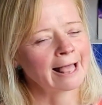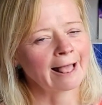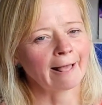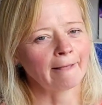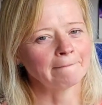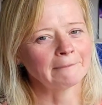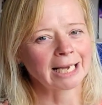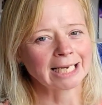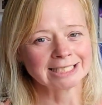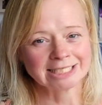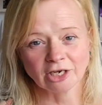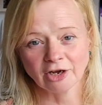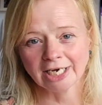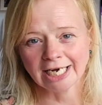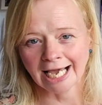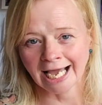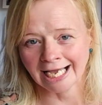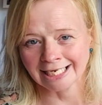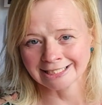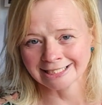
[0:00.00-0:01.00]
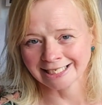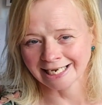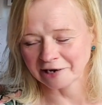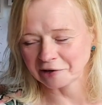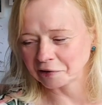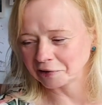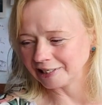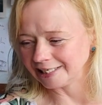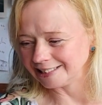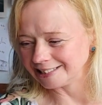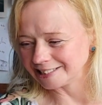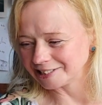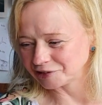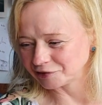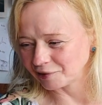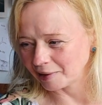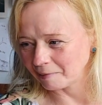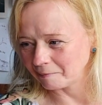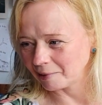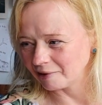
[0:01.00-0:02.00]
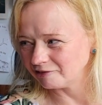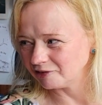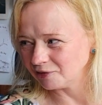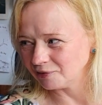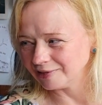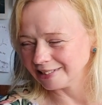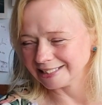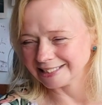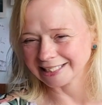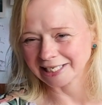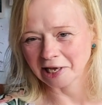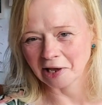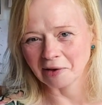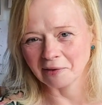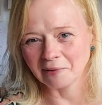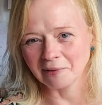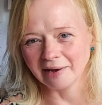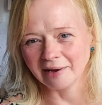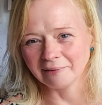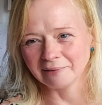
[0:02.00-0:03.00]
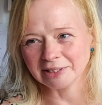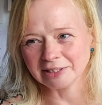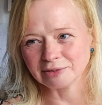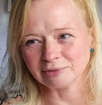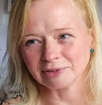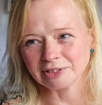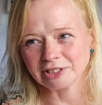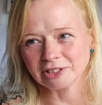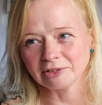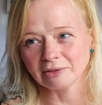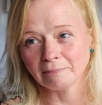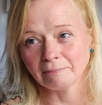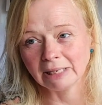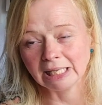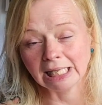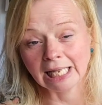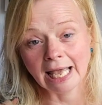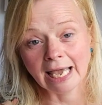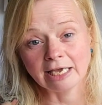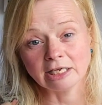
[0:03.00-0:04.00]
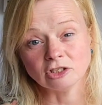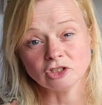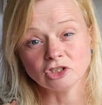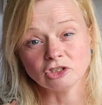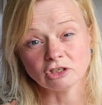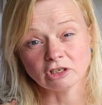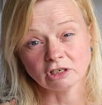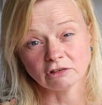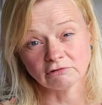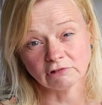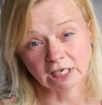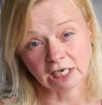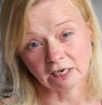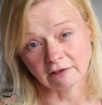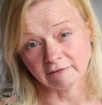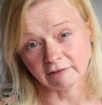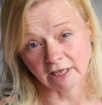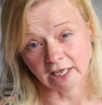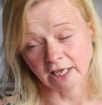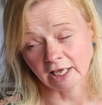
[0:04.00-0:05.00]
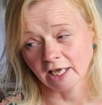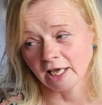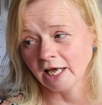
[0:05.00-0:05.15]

I started a hashtag on Instagram a few years ago, which was middle-aged dungaree lover.